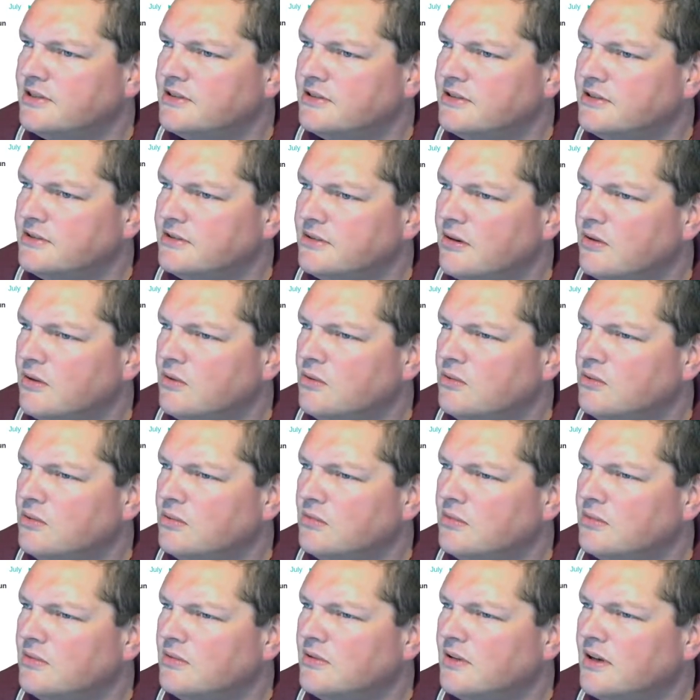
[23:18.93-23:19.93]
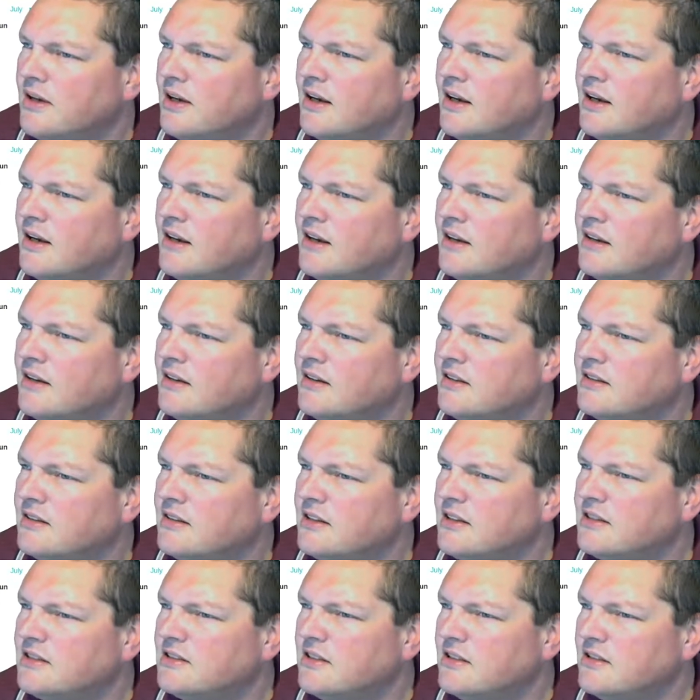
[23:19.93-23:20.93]
Oh,
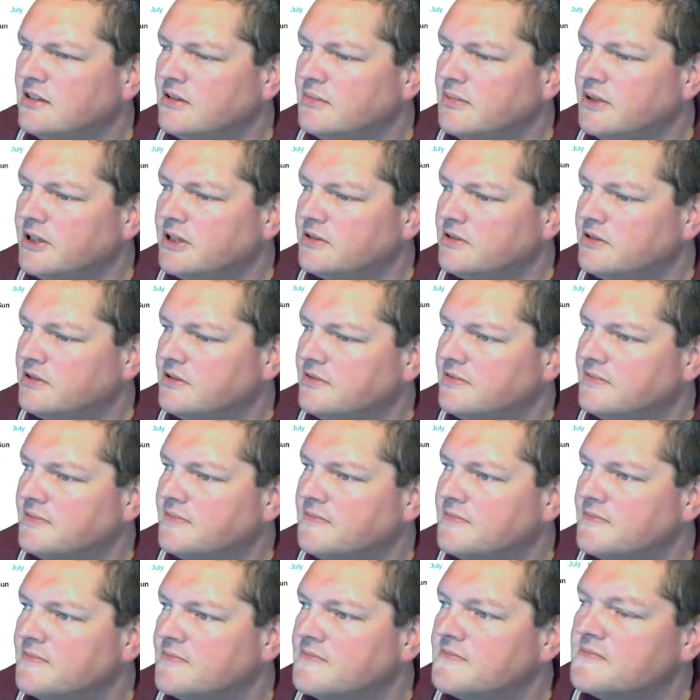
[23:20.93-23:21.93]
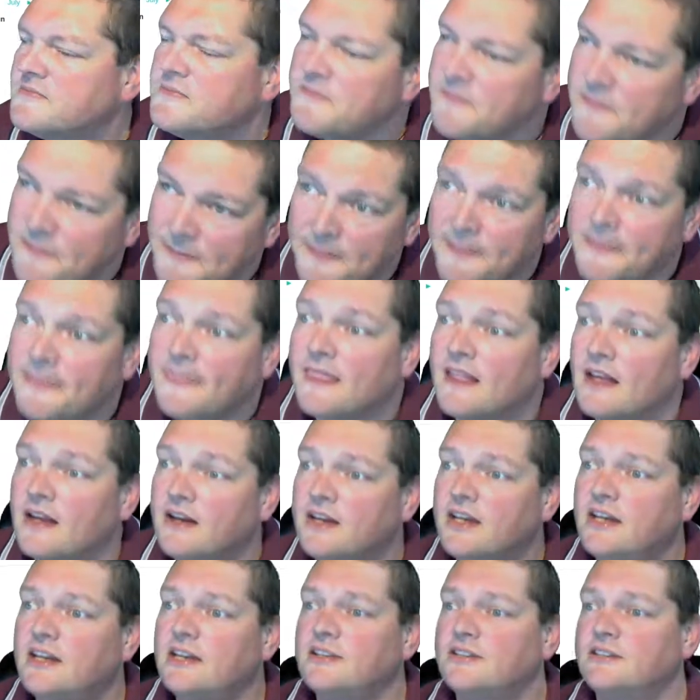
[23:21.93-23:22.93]
that's not the best.
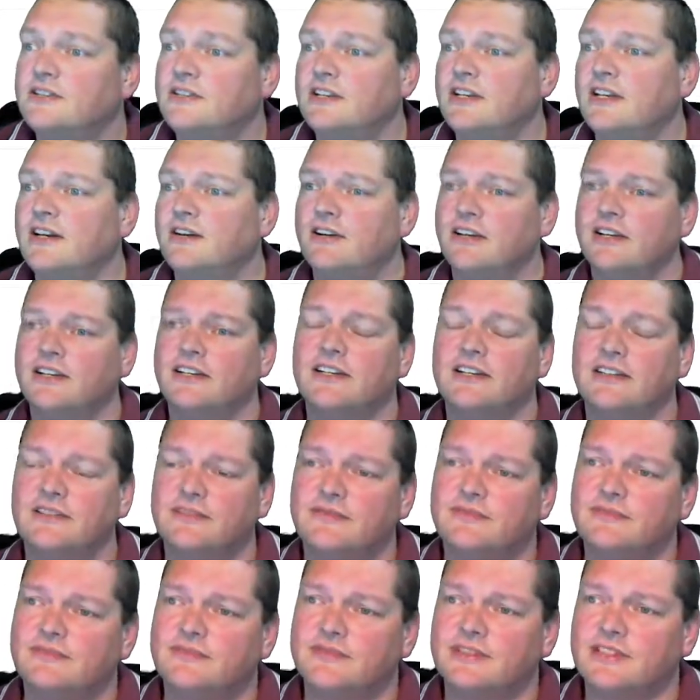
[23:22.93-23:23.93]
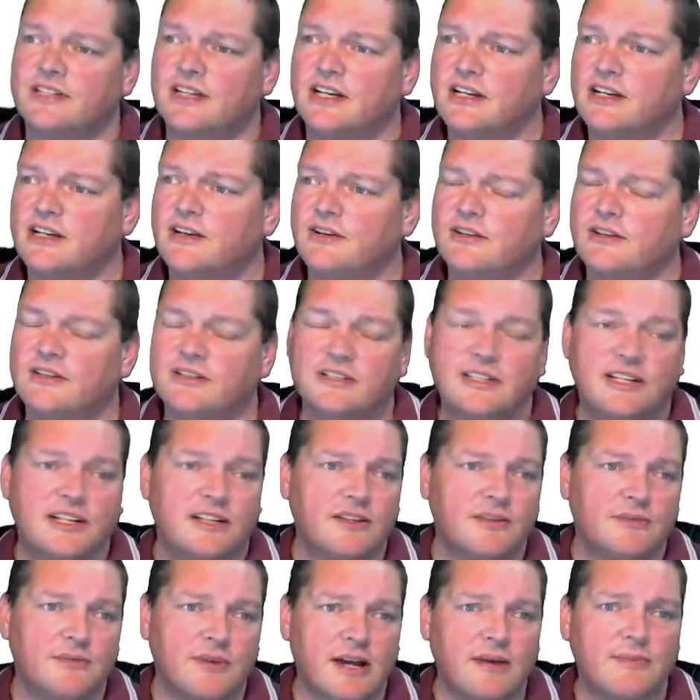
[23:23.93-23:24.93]
Okay, so now I can start going down
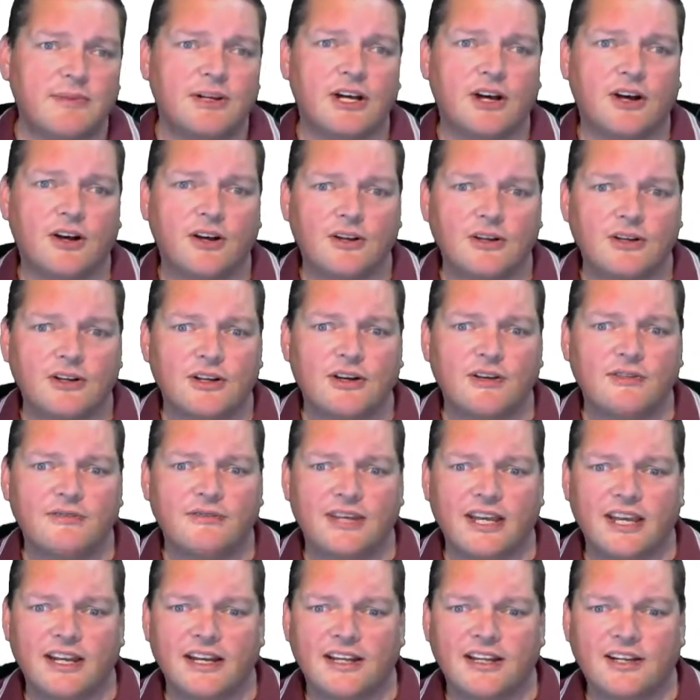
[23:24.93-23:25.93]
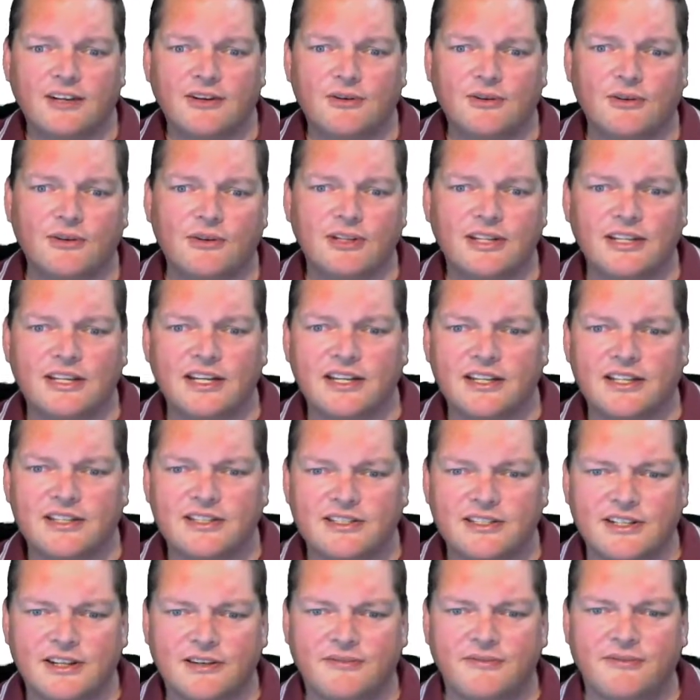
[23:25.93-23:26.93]
the rabbit hole of getting all the other
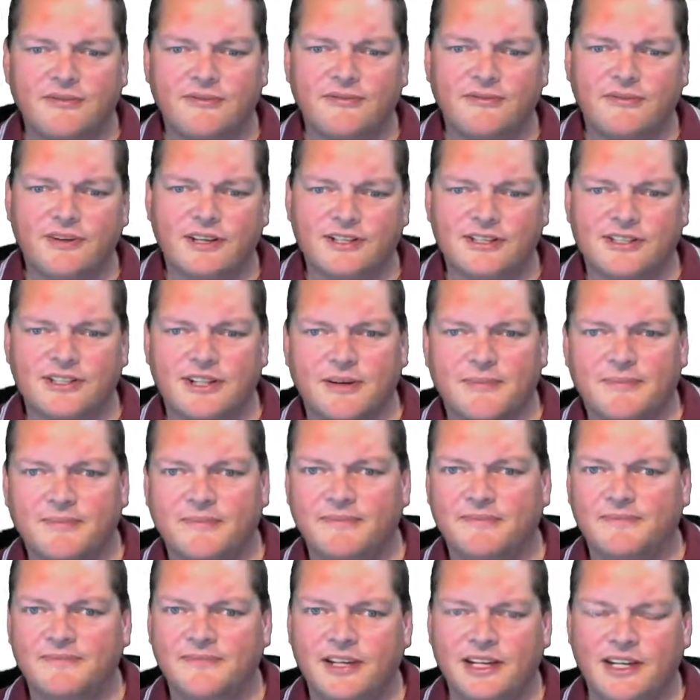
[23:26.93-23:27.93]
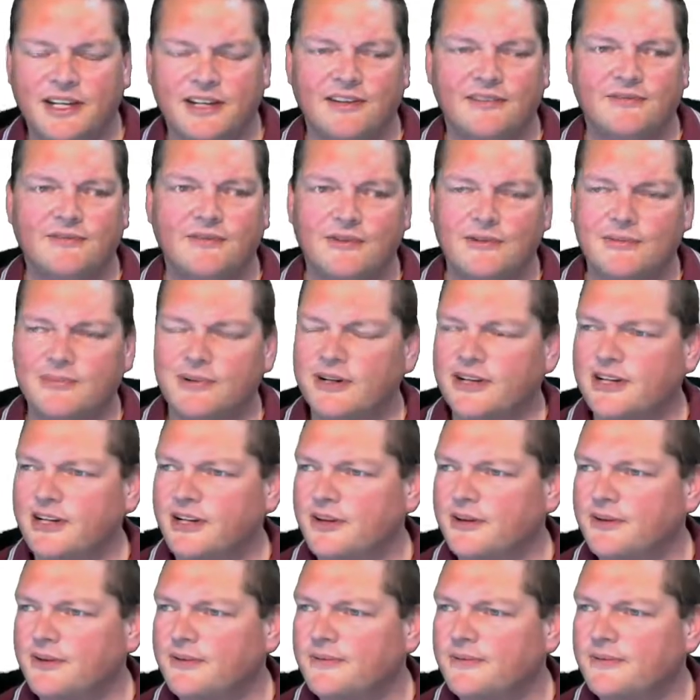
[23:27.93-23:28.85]
stuff fixed up in 4.0.